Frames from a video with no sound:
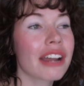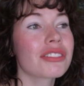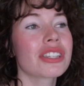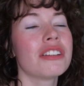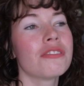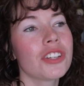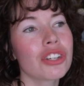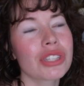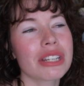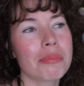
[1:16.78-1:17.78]
I was
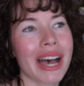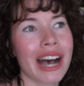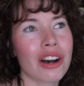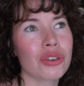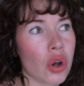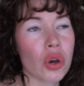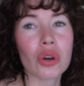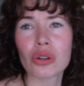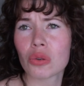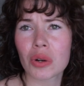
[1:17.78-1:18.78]
confused about
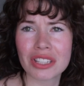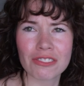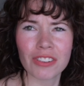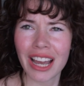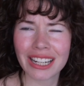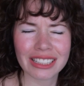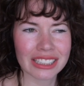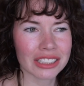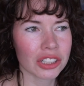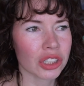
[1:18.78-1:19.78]
who was
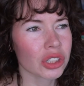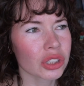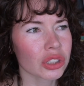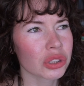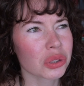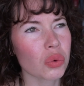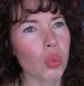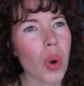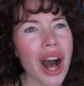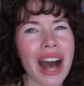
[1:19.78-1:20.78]
fighting who,
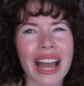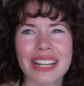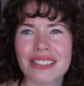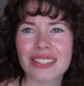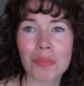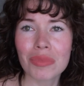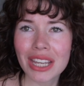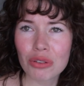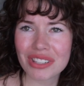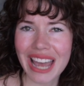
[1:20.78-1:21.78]
why
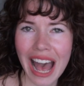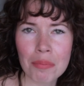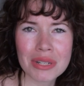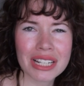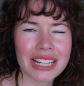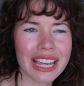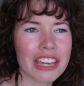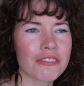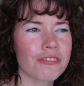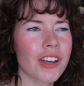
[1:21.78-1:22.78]
something was happening.
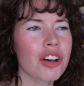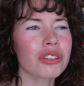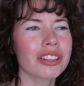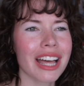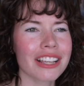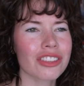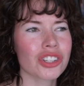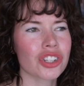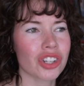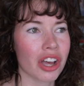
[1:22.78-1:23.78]
It felt like the
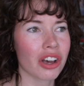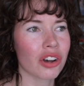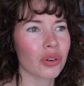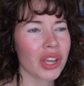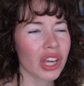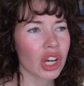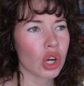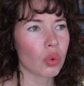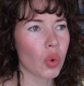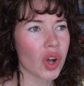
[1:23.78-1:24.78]
show
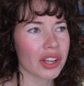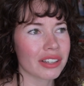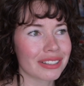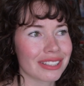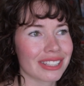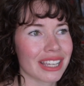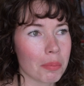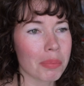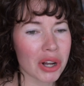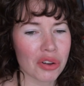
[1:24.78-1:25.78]
was
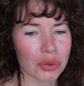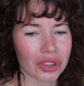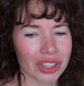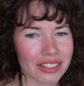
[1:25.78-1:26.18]
both